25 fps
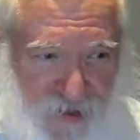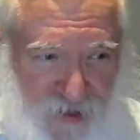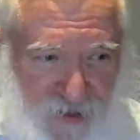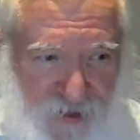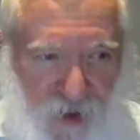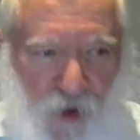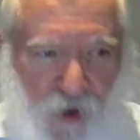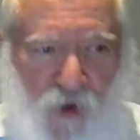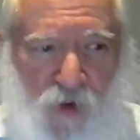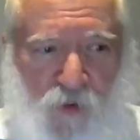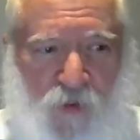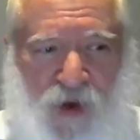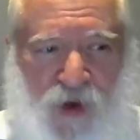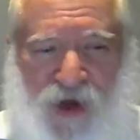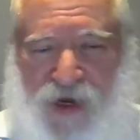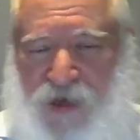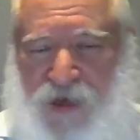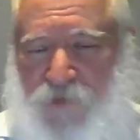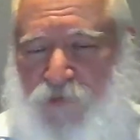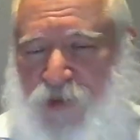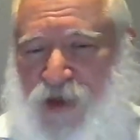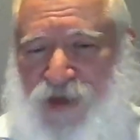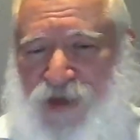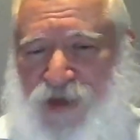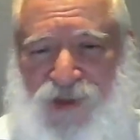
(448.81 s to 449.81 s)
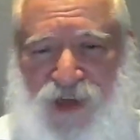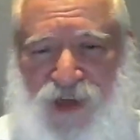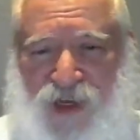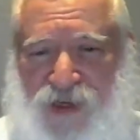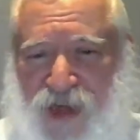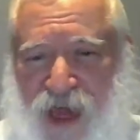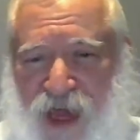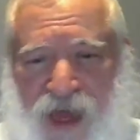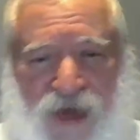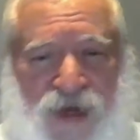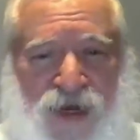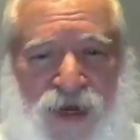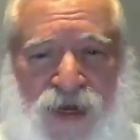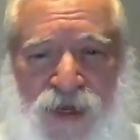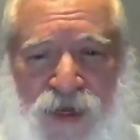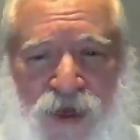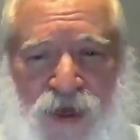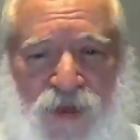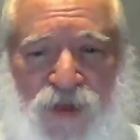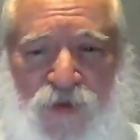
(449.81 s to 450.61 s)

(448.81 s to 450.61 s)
Nobody picks on any